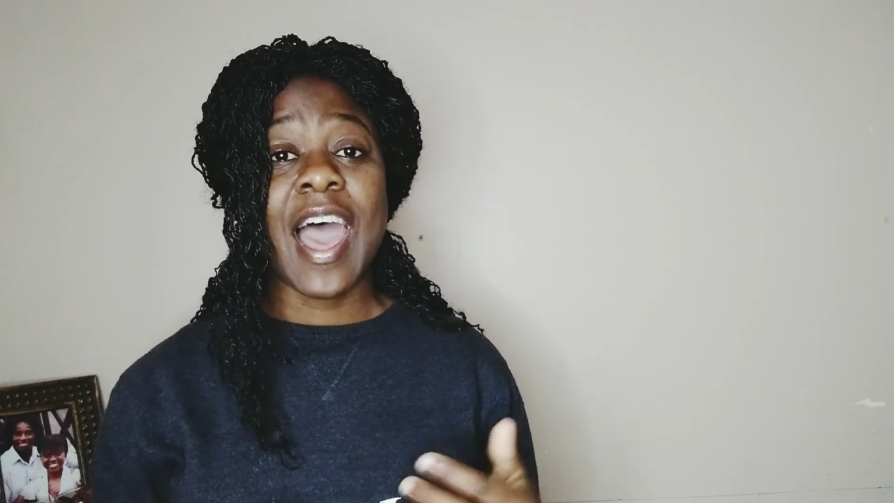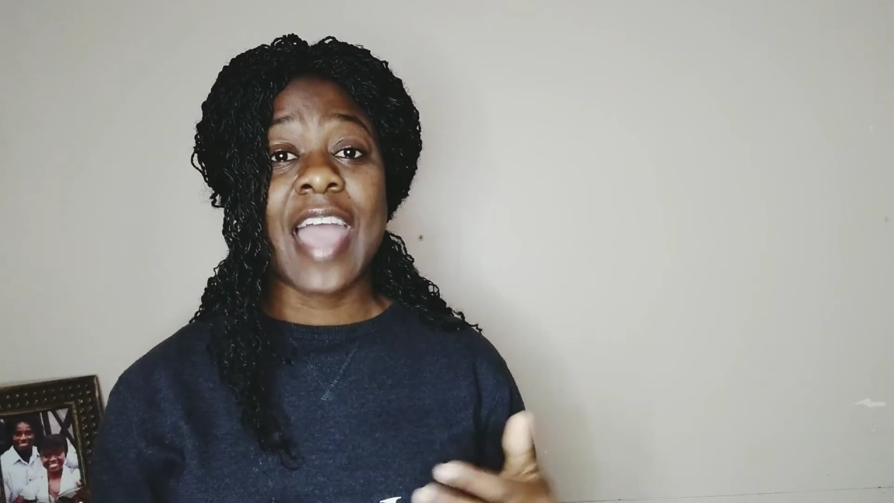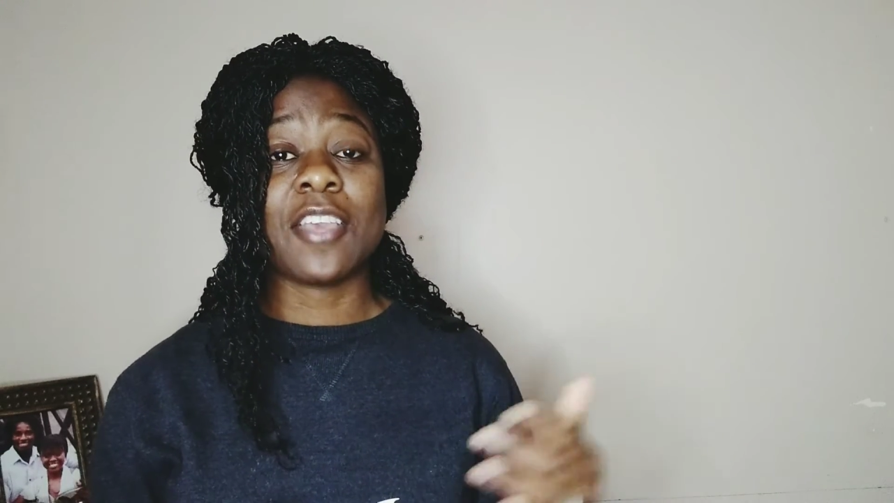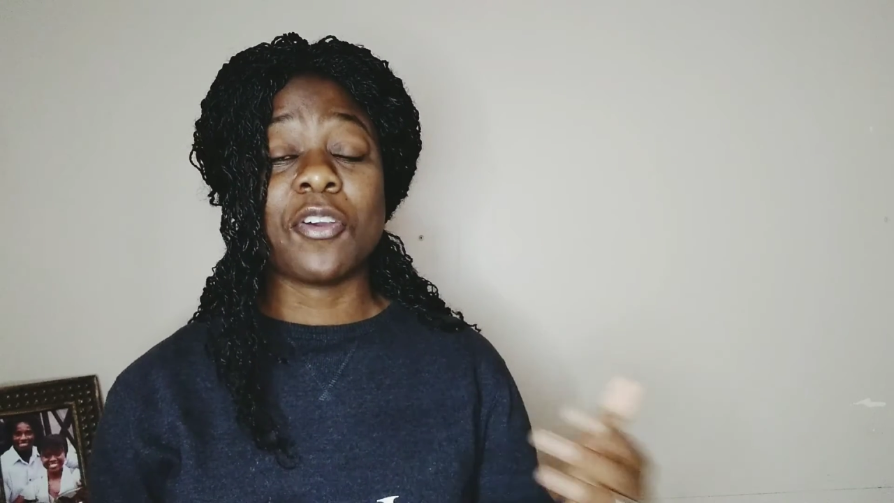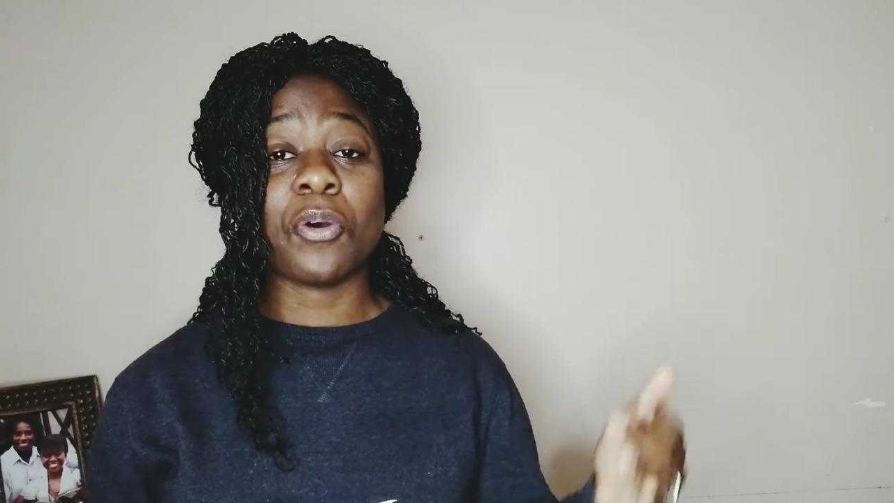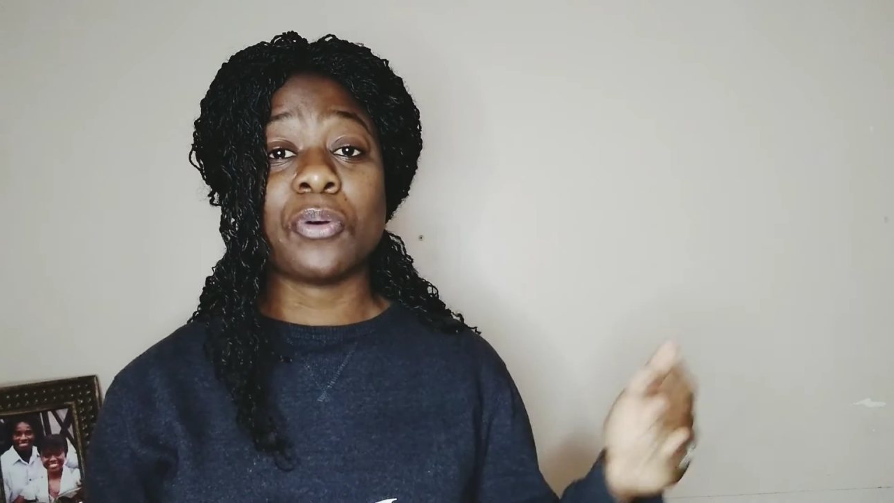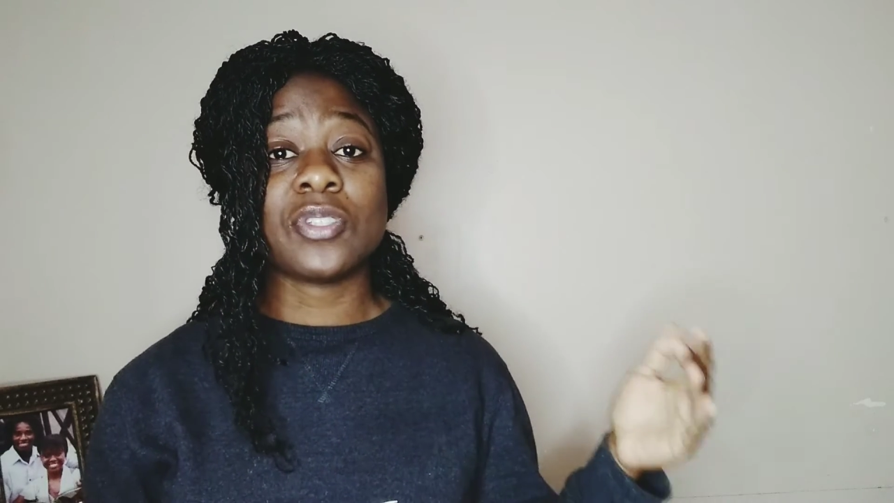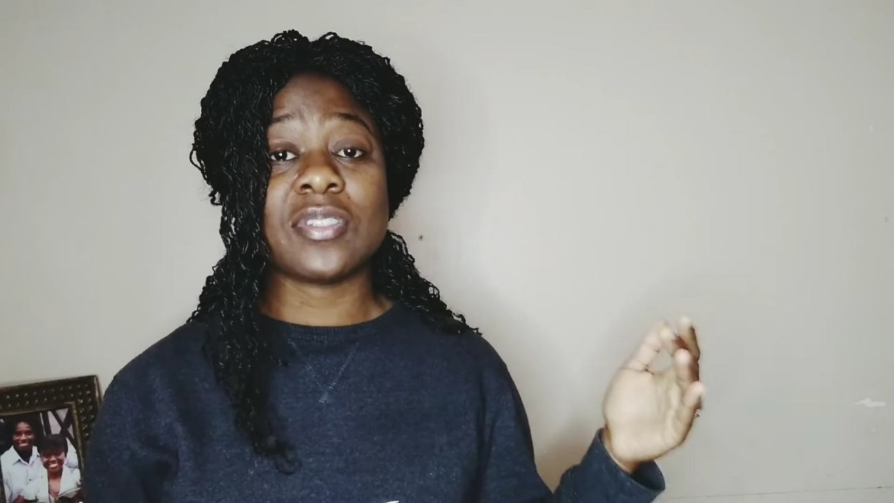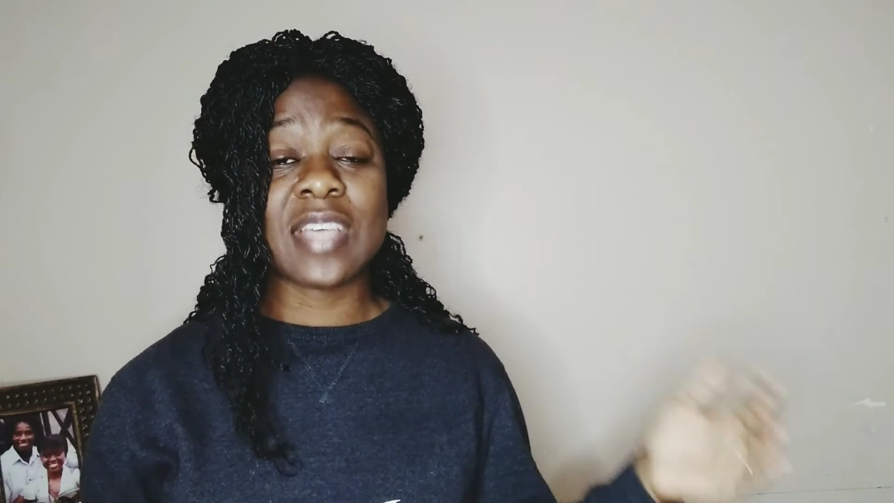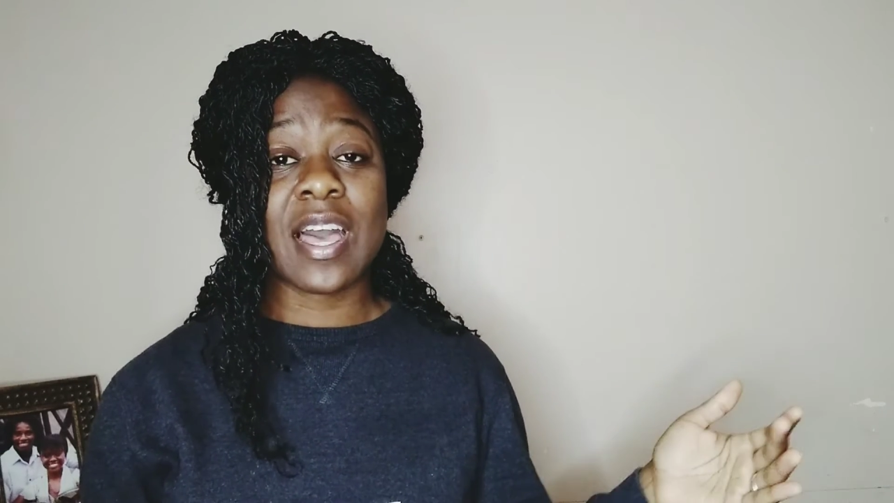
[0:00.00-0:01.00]
I go
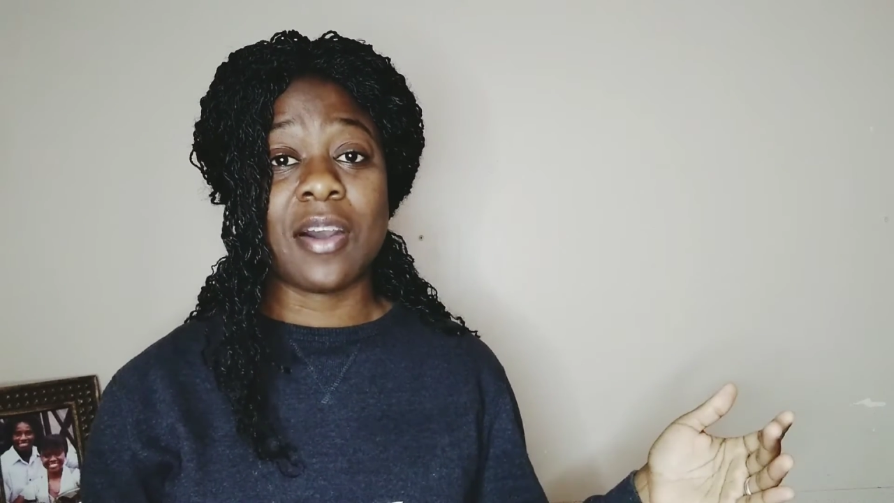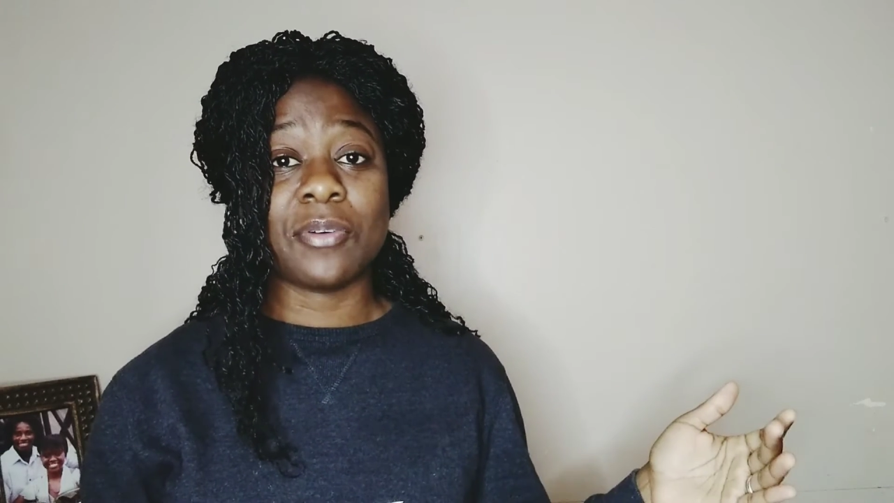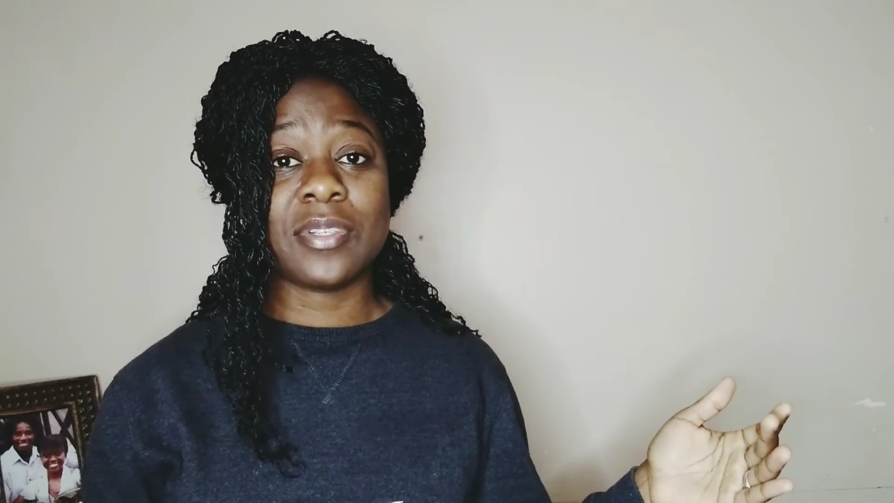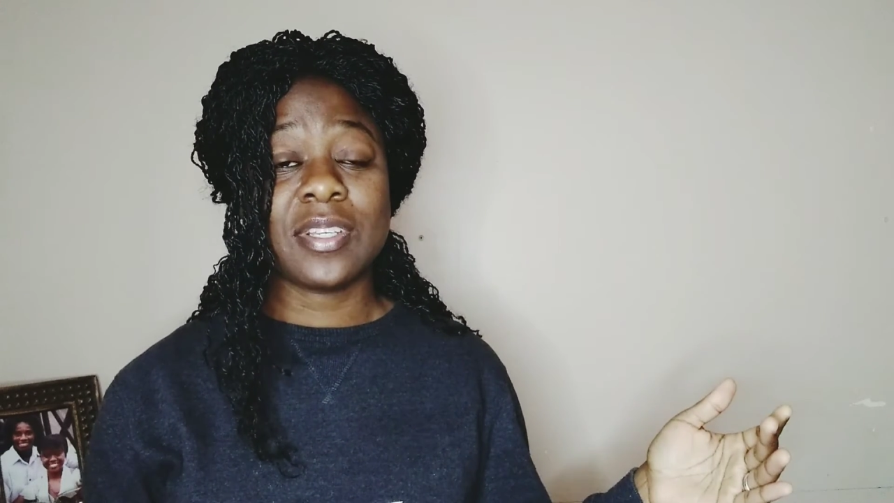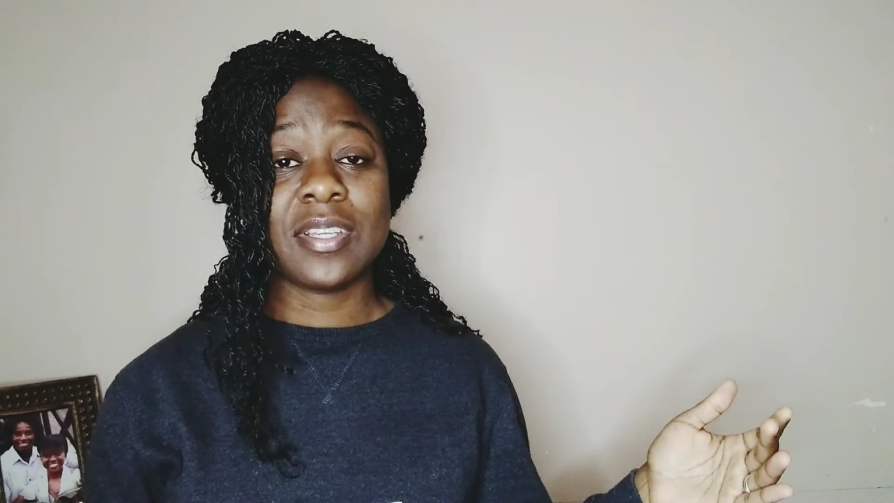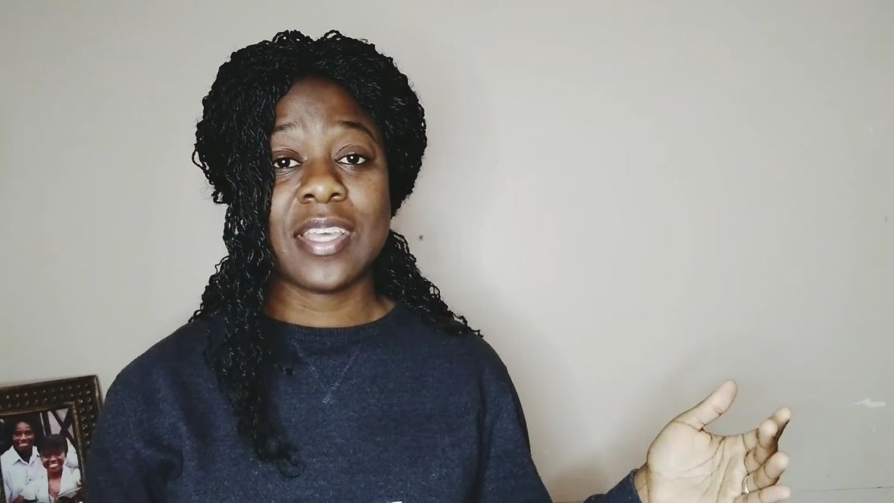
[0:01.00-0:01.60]
to town